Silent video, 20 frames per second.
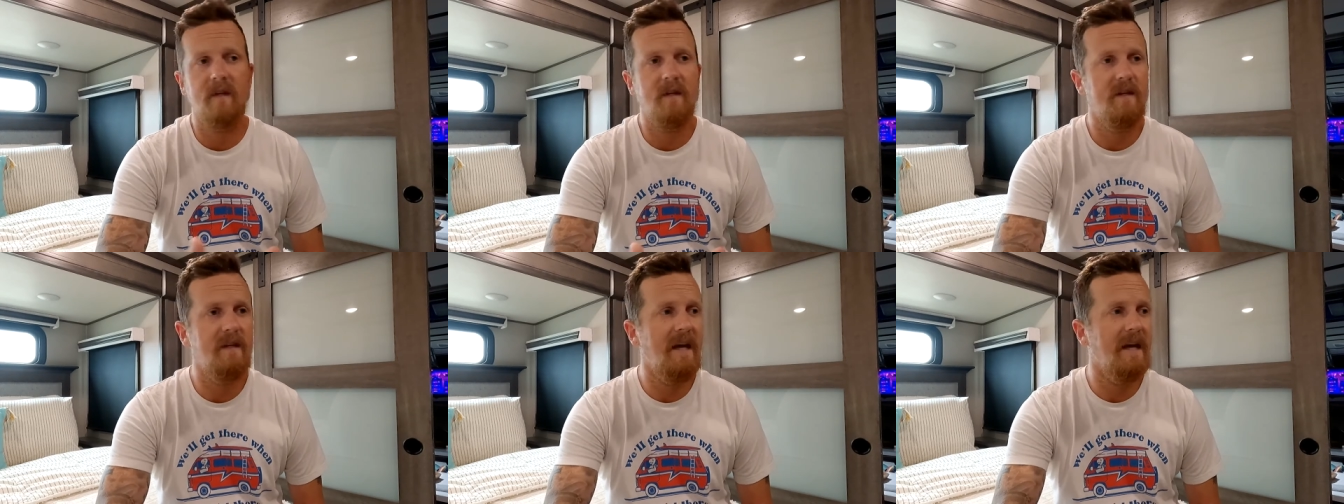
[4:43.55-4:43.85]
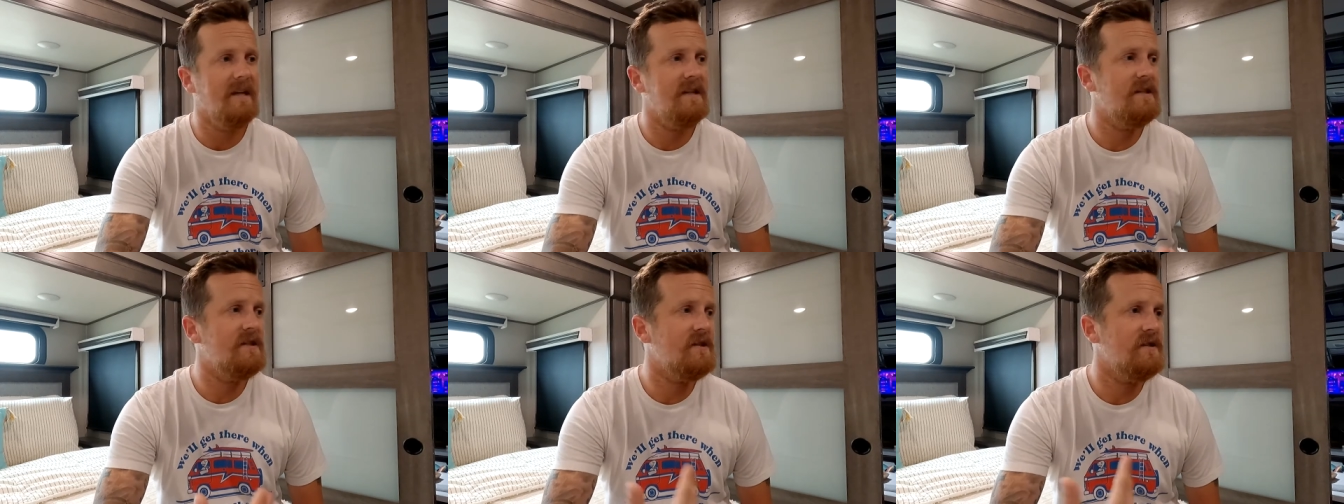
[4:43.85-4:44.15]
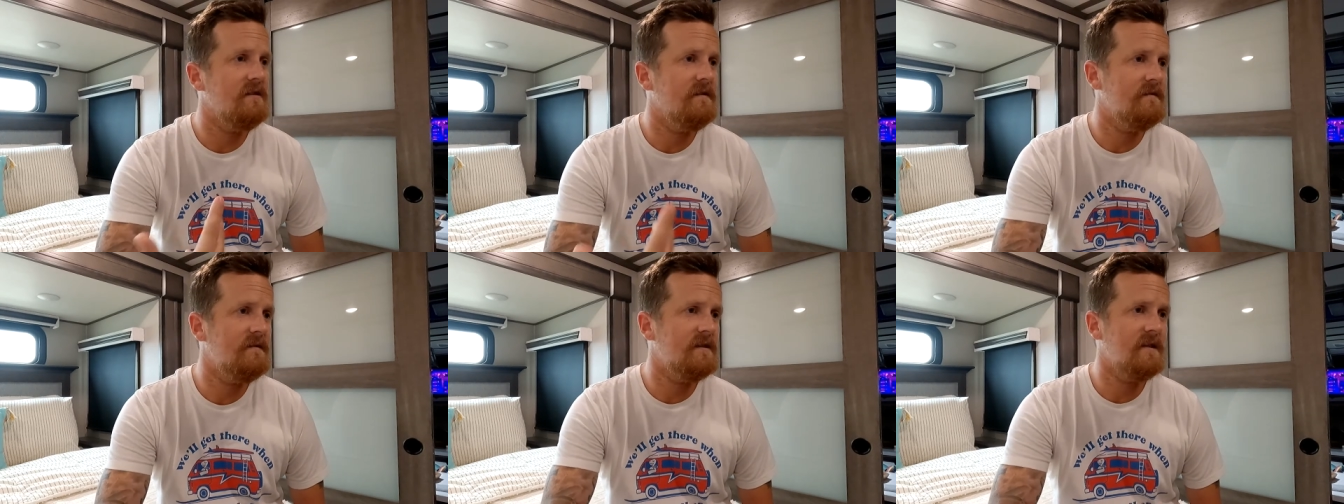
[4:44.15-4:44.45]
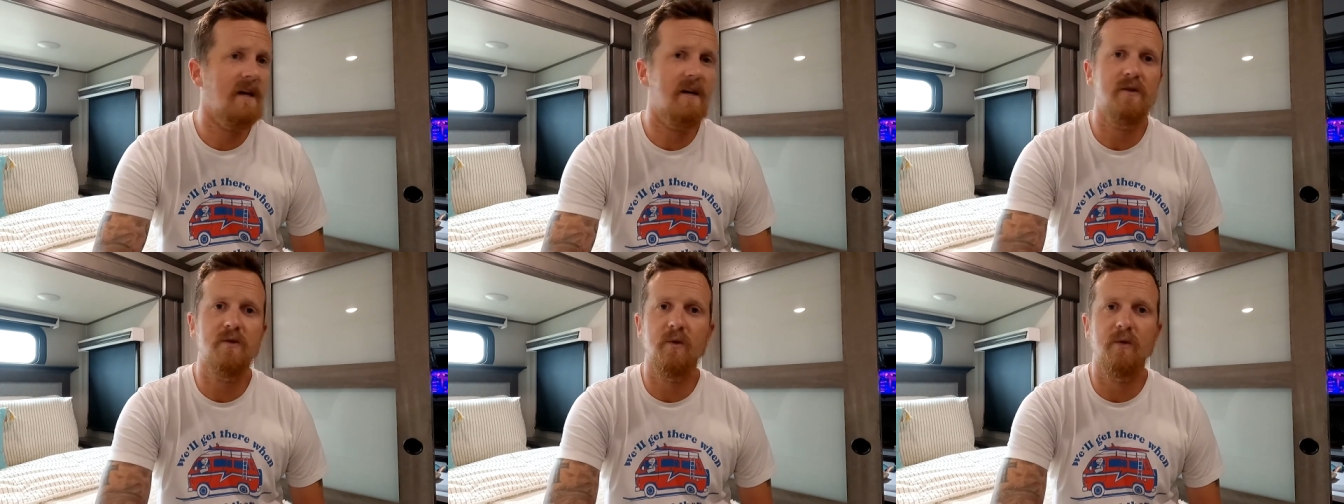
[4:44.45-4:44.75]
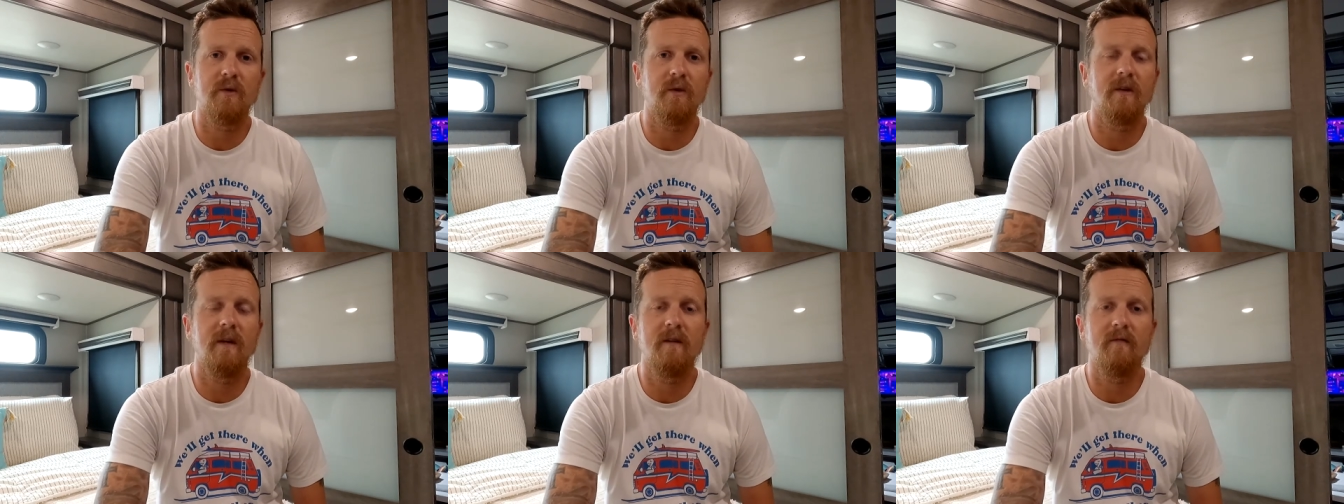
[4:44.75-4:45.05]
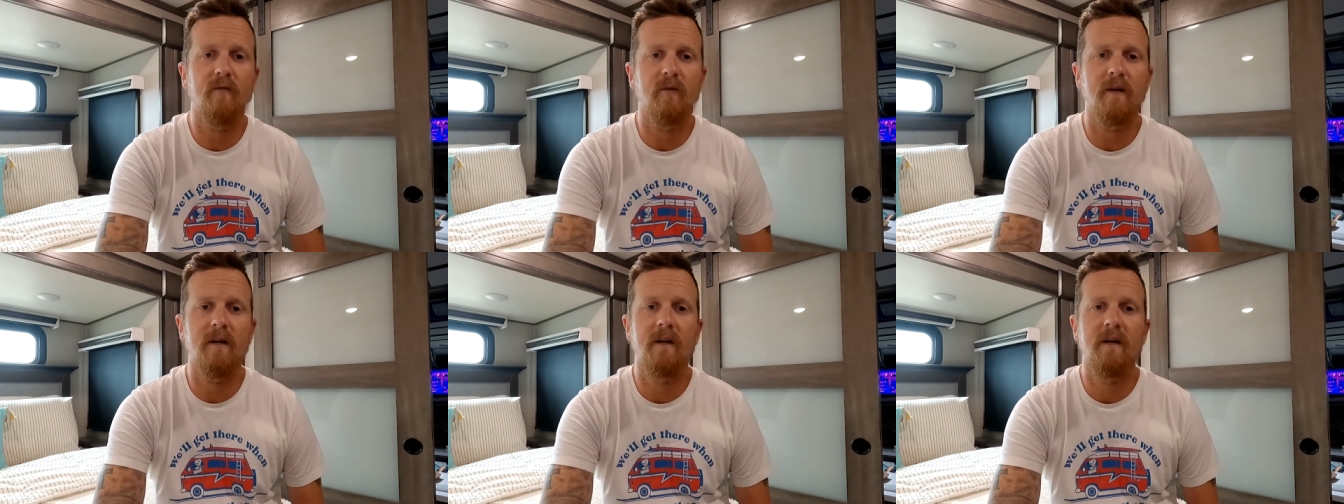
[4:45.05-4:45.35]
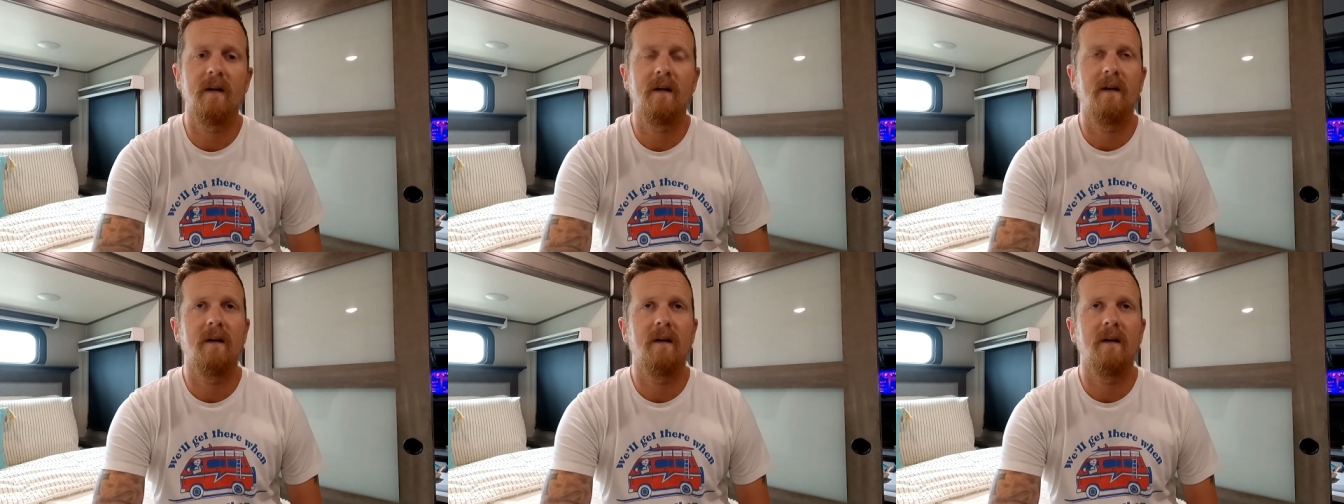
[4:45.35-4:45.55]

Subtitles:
next scheduled delivery,